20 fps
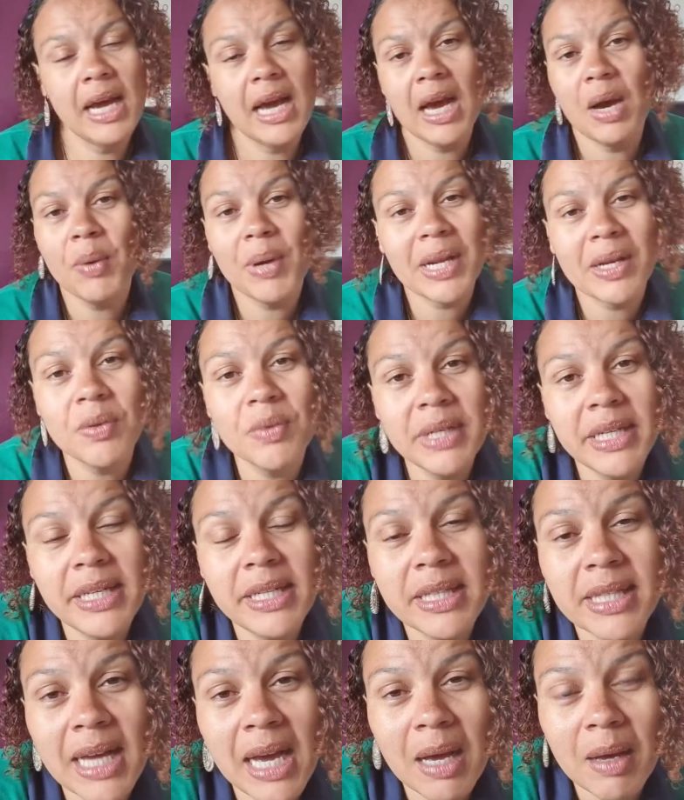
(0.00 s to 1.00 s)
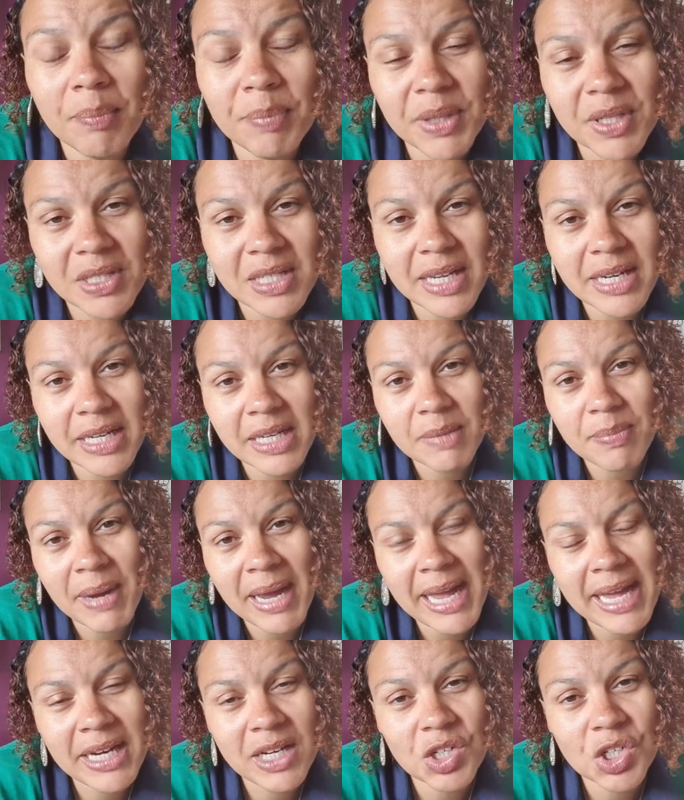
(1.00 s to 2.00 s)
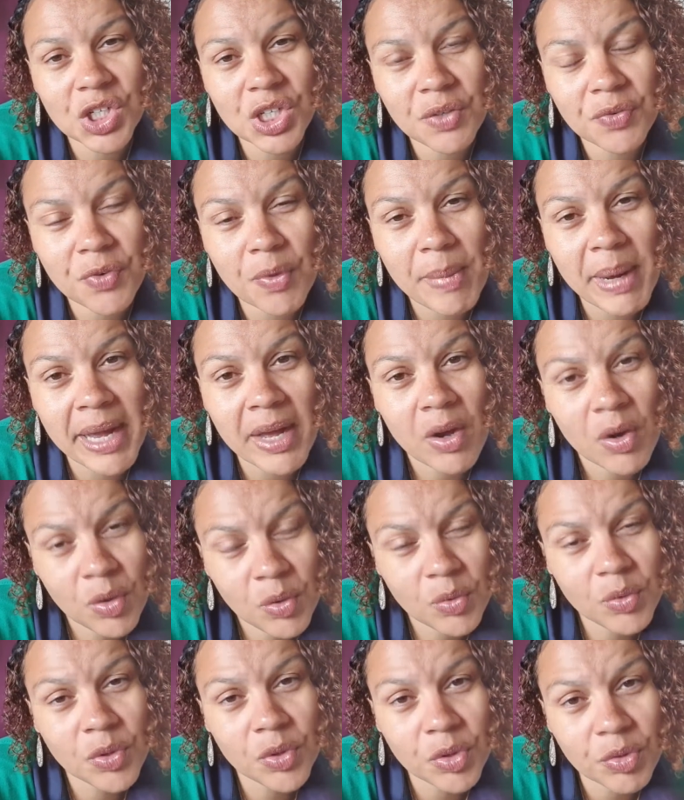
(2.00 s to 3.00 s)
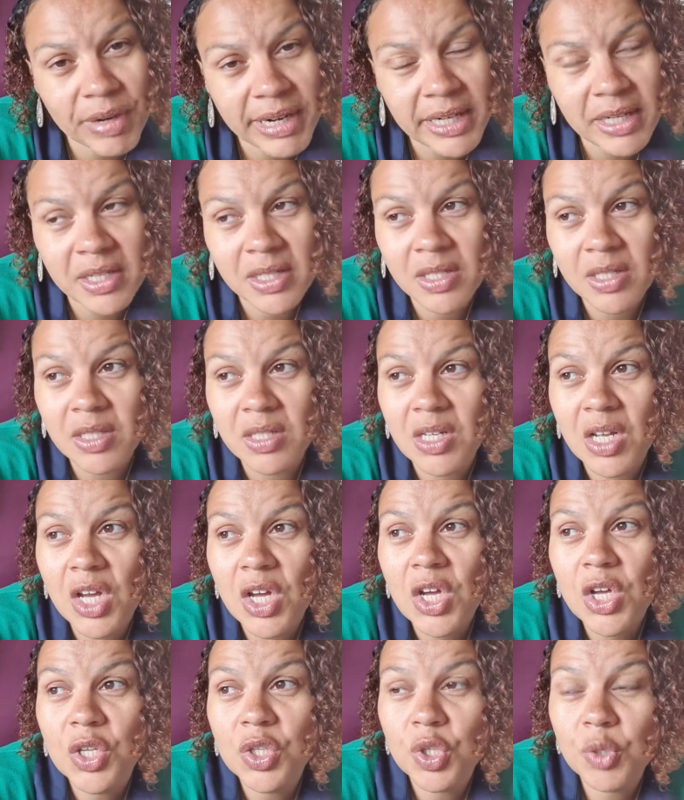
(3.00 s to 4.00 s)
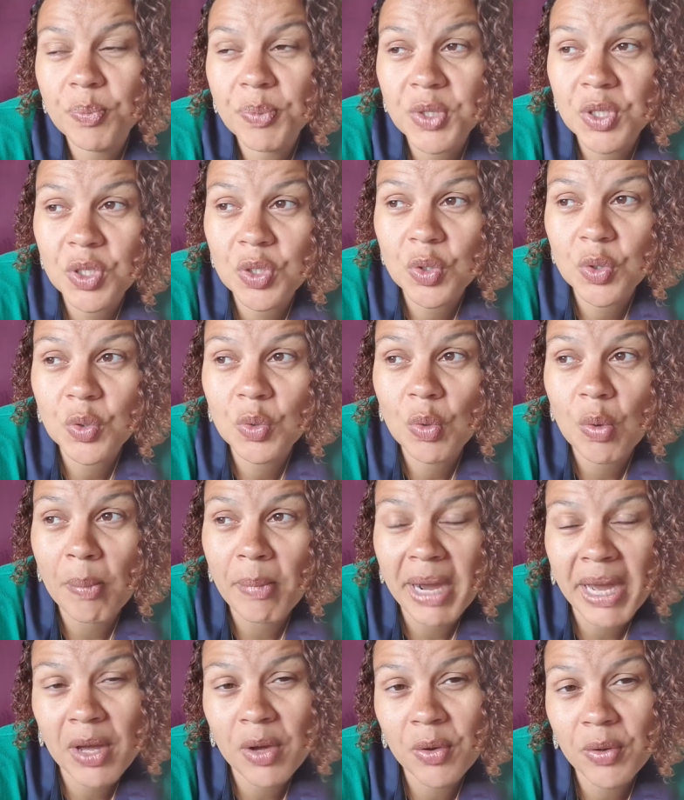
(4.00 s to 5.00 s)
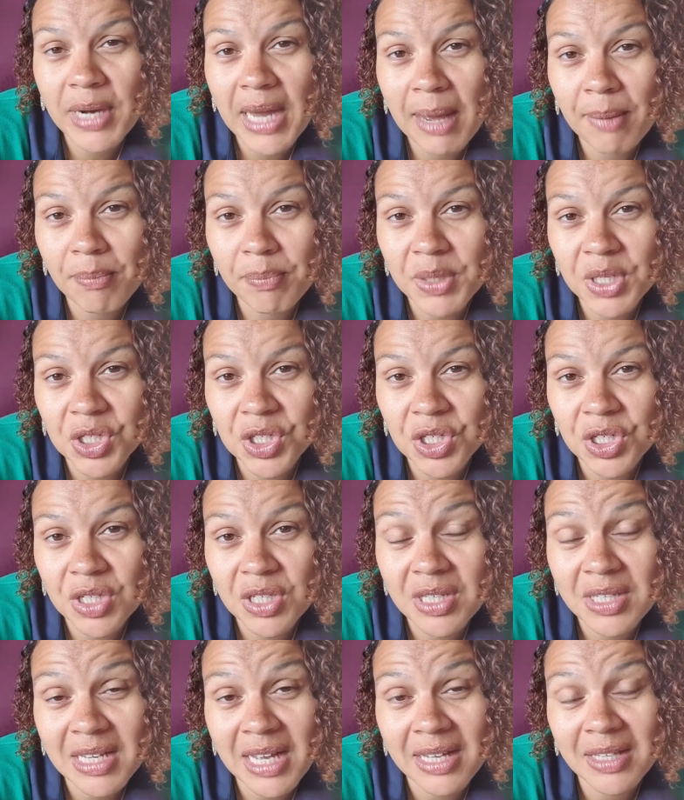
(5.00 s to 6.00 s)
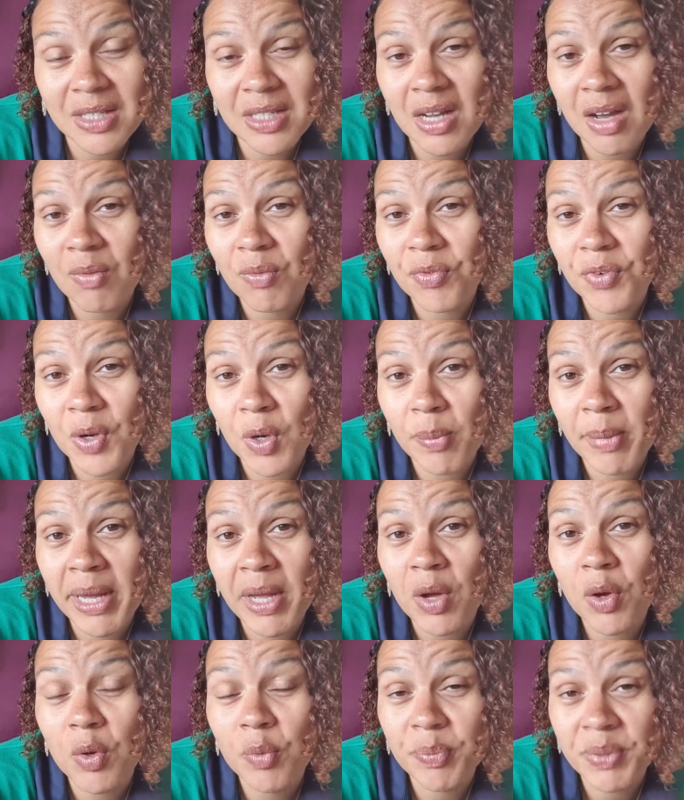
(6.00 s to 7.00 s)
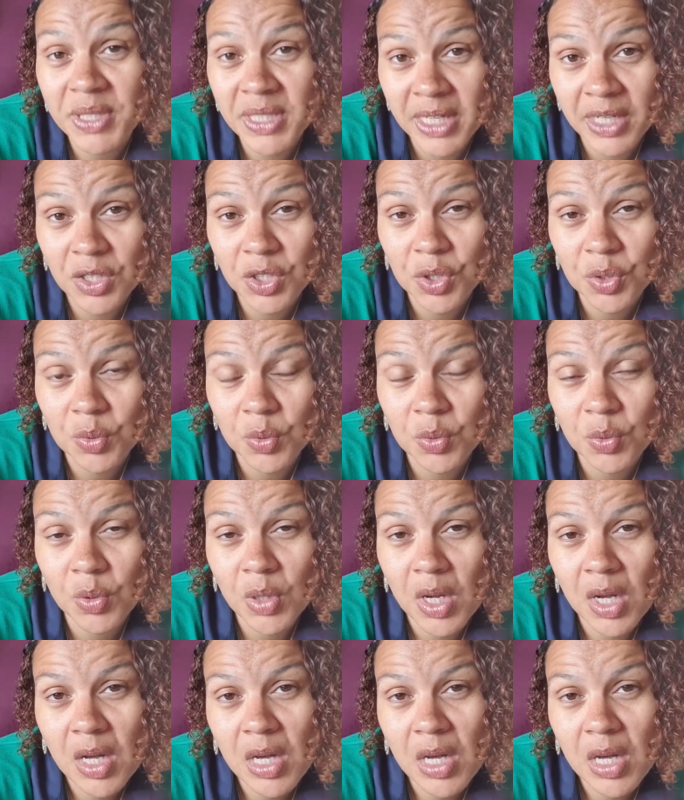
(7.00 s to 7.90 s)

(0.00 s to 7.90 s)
And I don't need that, because I need my energy for my own greatness, to pursue my own ambitions and to unfurl my own potential.